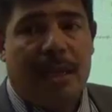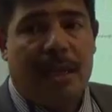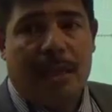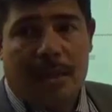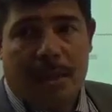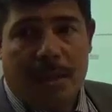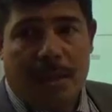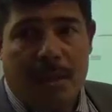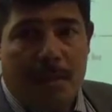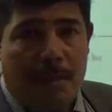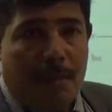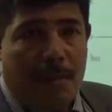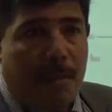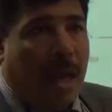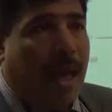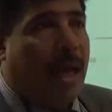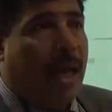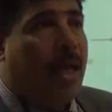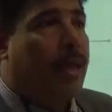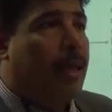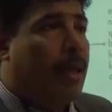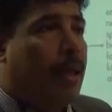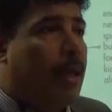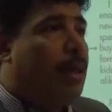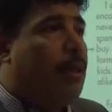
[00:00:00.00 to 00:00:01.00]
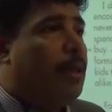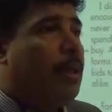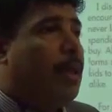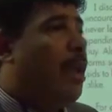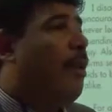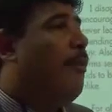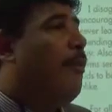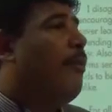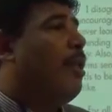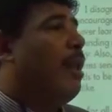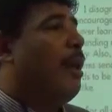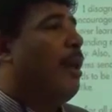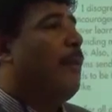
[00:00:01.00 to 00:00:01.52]
they need
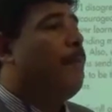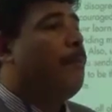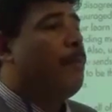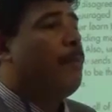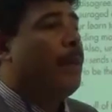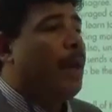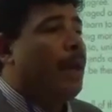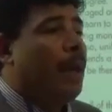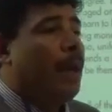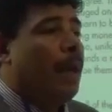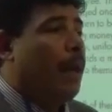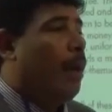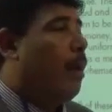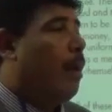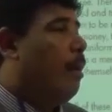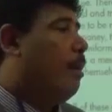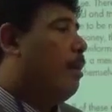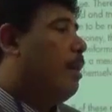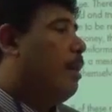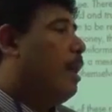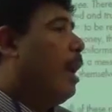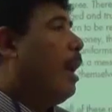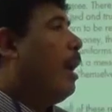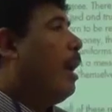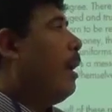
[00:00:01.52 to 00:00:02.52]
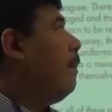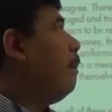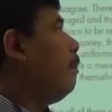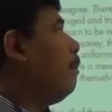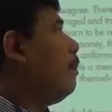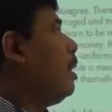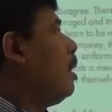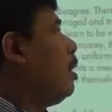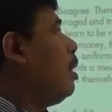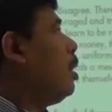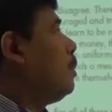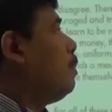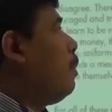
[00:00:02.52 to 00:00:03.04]
and give them
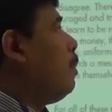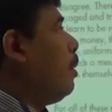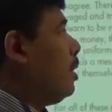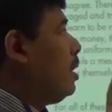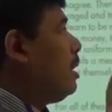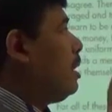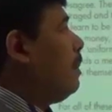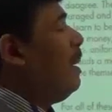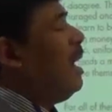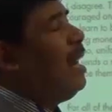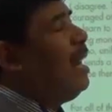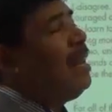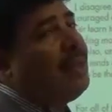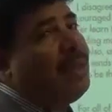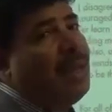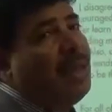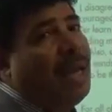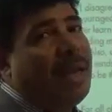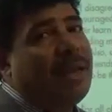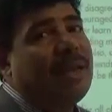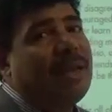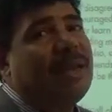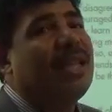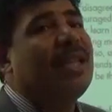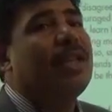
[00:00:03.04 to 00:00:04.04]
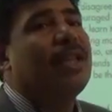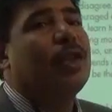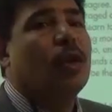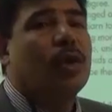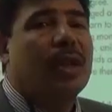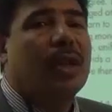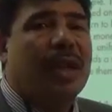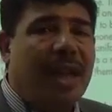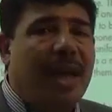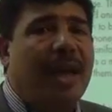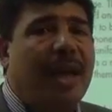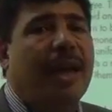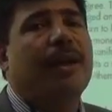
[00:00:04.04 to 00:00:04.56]
the responsibility, and
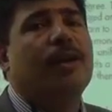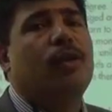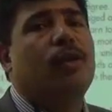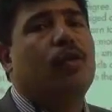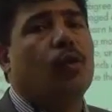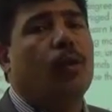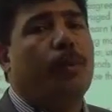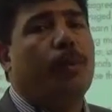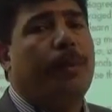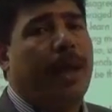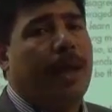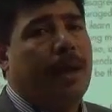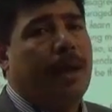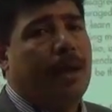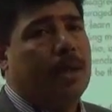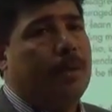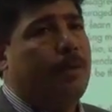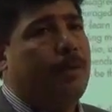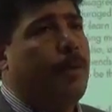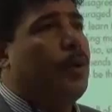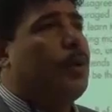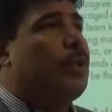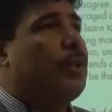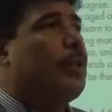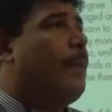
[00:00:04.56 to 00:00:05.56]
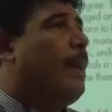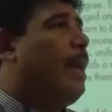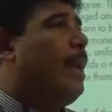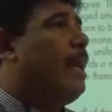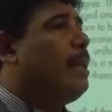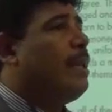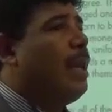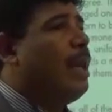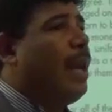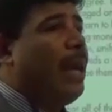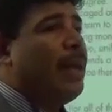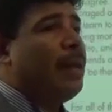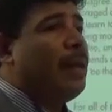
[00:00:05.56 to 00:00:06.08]
they should learn to bear
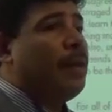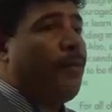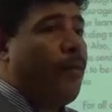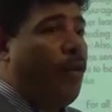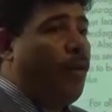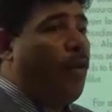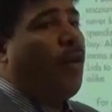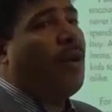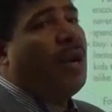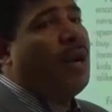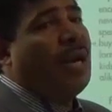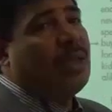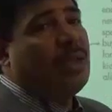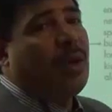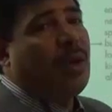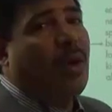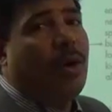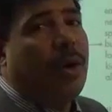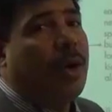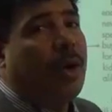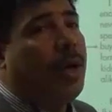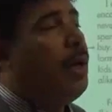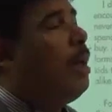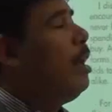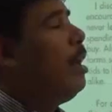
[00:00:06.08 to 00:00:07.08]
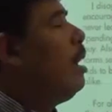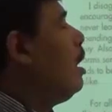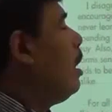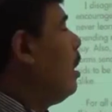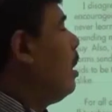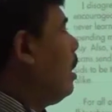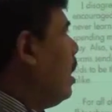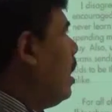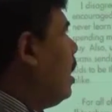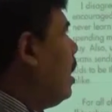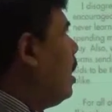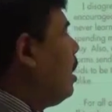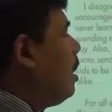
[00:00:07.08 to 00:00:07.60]
responsibility and focus
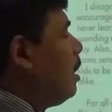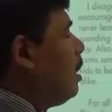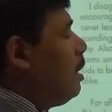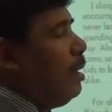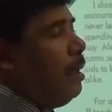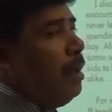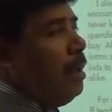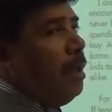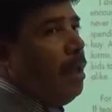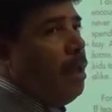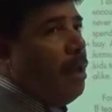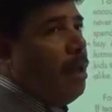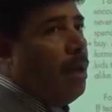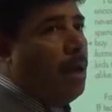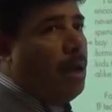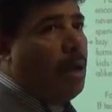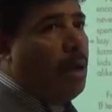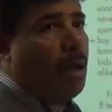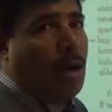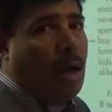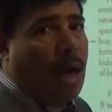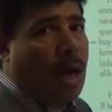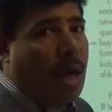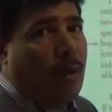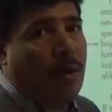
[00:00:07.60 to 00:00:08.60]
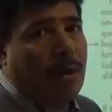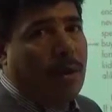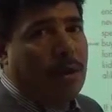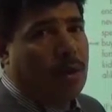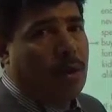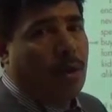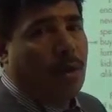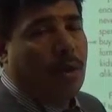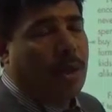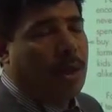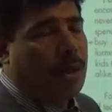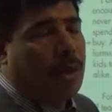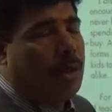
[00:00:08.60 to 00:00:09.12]
on their
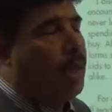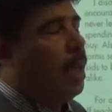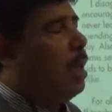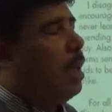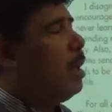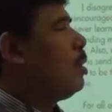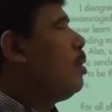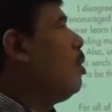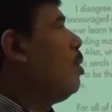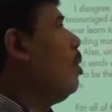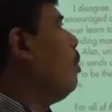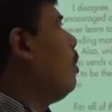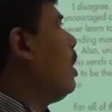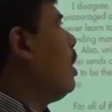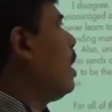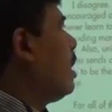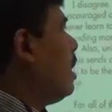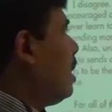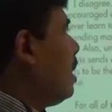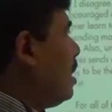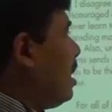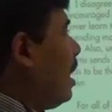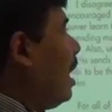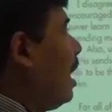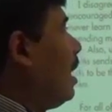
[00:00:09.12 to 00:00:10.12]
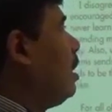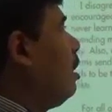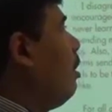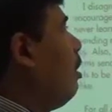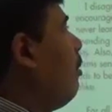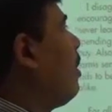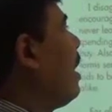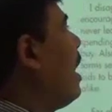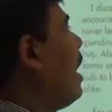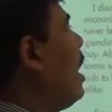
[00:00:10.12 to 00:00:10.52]
schoolwork. This is the